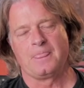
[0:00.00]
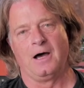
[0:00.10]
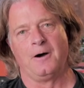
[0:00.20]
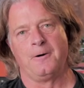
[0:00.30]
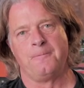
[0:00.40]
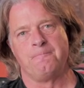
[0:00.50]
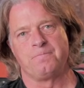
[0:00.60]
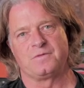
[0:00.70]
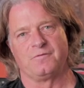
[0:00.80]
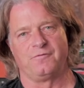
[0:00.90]

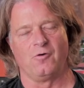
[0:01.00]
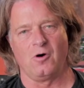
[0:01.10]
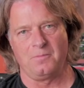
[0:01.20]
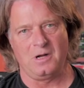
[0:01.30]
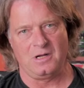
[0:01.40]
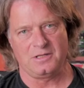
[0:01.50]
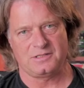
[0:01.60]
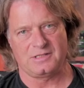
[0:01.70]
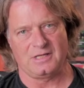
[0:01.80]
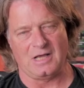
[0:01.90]
the
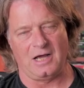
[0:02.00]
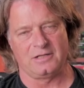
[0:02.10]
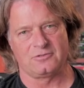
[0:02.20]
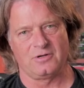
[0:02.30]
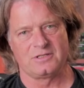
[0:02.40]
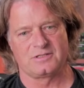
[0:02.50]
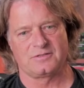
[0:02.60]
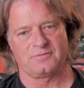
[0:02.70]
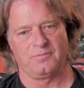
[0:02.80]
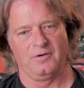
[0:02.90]
formats that are
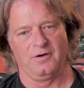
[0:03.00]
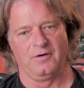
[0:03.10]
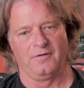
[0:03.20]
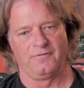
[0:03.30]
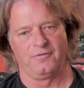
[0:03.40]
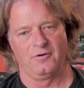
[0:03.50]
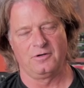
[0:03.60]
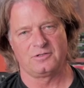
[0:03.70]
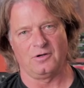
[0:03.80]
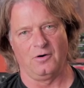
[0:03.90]

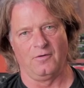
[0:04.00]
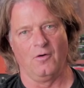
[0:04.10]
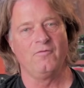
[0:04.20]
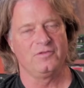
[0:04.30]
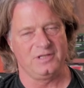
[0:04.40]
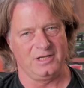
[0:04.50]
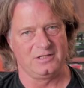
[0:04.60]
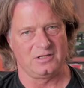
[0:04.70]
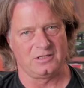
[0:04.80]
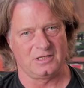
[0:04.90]
transferred over the
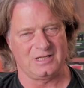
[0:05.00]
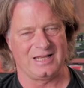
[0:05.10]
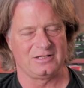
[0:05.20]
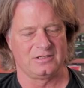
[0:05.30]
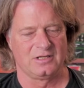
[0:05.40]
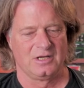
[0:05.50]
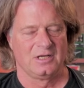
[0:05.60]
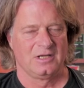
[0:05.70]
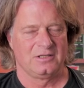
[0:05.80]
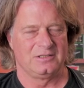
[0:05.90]
internet, and
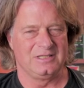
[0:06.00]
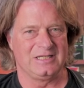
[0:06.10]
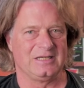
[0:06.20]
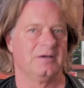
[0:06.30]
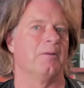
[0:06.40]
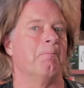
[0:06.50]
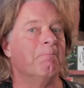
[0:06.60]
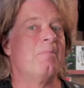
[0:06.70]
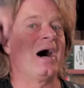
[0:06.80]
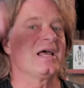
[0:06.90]
the
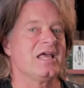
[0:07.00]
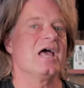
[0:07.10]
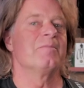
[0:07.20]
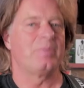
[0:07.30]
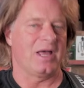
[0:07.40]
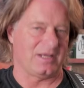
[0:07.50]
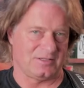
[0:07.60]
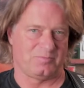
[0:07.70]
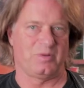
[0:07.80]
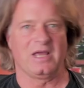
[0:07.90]
My
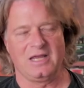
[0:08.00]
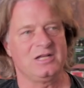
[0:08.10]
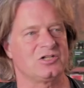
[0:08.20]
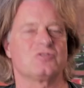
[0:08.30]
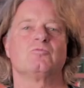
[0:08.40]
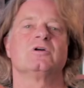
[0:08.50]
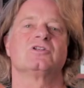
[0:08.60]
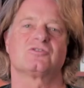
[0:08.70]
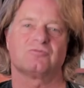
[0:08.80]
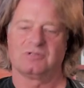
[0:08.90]
AmpX page,
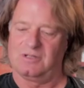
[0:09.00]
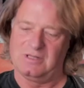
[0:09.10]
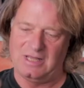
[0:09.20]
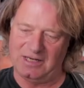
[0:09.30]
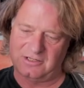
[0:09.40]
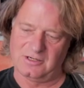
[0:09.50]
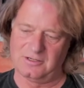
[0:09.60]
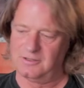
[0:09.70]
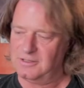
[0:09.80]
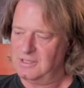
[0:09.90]
which
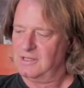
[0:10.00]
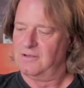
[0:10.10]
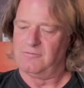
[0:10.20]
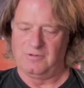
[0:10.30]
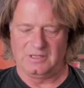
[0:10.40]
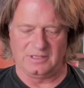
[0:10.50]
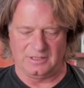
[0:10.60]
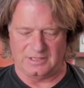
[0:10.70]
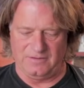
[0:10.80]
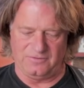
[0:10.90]
later
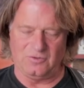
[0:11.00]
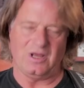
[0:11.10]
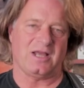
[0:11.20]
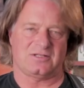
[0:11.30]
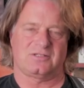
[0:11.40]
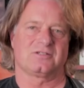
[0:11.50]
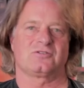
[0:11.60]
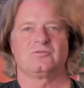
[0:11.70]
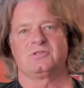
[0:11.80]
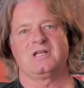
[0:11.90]
will give you access
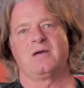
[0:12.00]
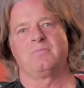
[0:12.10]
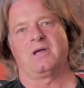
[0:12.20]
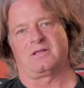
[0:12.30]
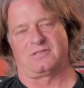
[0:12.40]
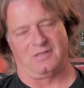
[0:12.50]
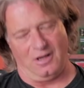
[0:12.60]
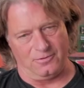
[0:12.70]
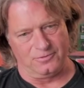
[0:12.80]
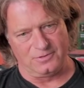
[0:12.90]
to the AmpX
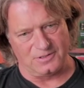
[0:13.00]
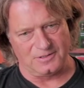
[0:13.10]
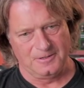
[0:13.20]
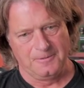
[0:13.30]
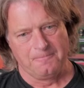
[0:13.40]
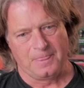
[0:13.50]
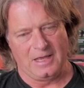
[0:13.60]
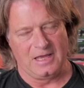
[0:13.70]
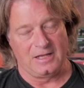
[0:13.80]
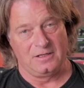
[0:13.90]
sounds.
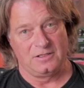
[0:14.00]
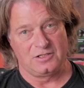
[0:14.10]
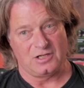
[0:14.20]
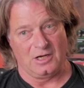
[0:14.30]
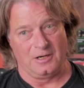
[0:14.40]
And